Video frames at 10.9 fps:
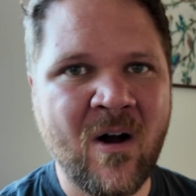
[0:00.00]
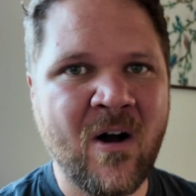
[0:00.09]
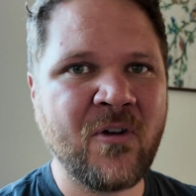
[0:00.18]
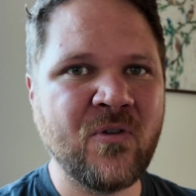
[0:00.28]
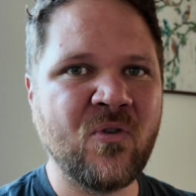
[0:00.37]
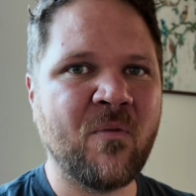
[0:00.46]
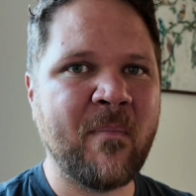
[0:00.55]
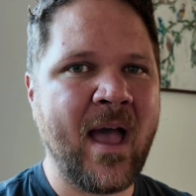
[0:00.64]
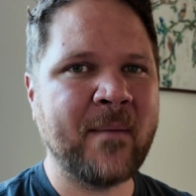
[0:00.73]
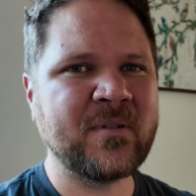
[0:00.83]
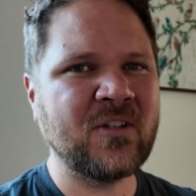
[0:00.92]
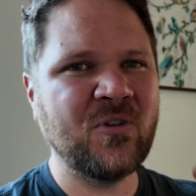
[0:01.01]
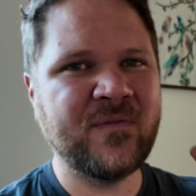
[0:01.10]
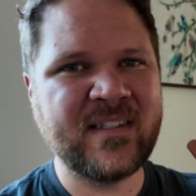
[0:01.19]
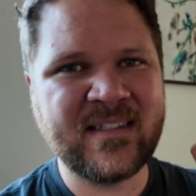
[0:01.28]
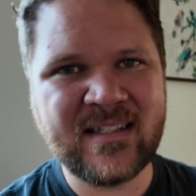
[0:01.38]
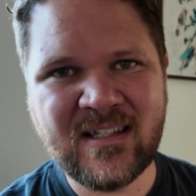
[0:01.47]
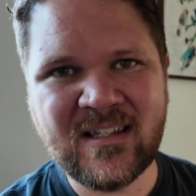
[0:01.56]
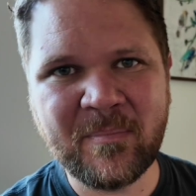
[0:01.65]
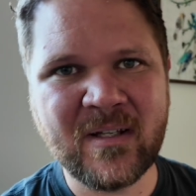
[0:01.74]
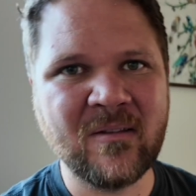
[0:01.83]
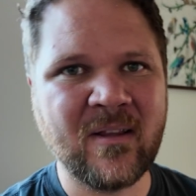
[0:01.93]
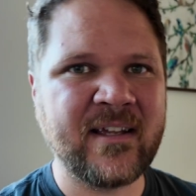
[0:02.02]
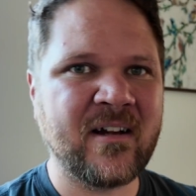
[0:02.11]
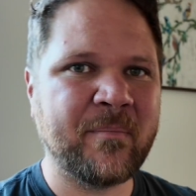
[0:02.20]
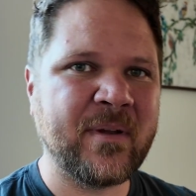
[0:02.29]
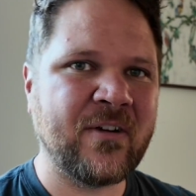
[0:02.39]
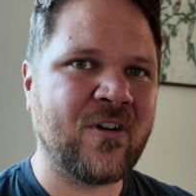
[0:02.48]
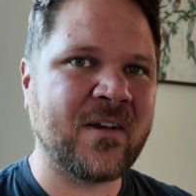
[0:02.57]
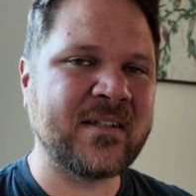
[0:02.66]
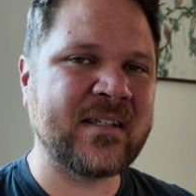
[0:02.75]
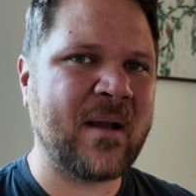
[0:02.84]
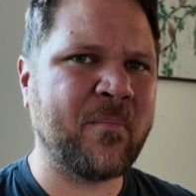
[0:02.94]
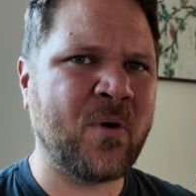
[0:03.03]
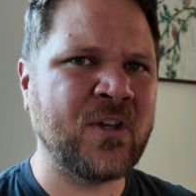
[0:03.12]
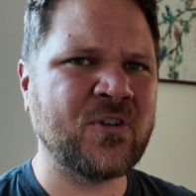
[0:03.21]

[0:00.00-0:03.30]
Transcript: on Google Maps. You've seen the big lake up here on Sandpoint.